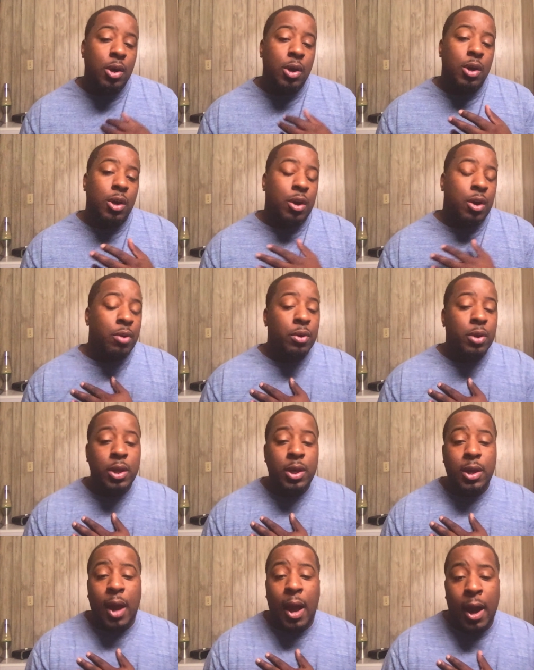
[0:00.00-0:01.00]

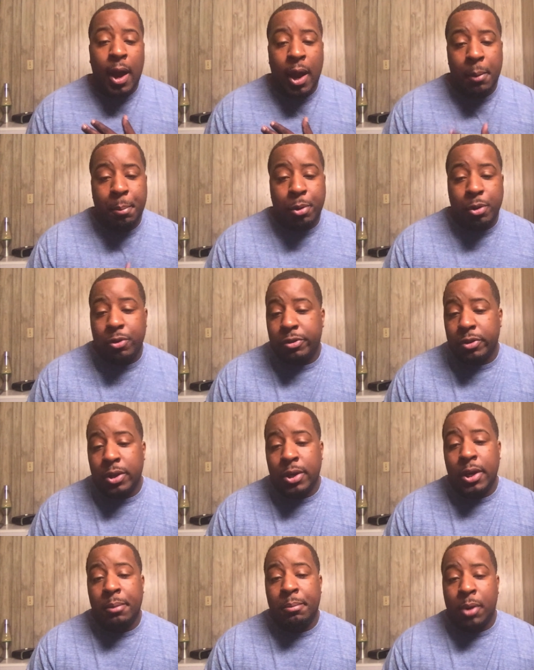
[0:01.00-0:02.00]
Currently, I
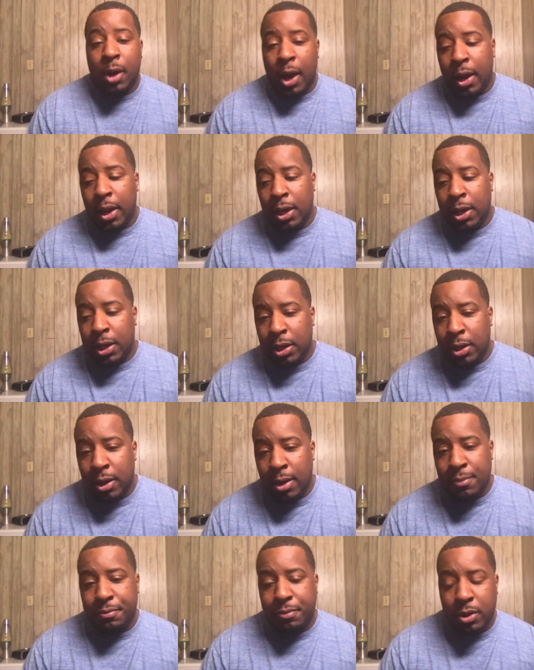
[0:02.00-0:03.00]
personally am not a
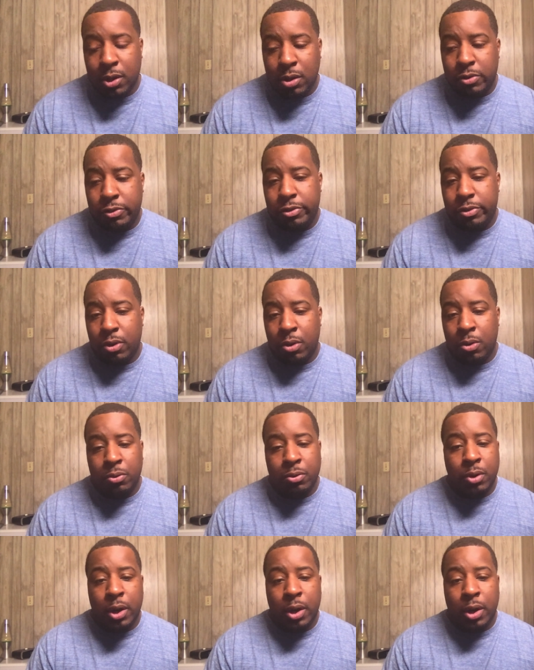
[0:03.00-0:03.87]
Netflix owner.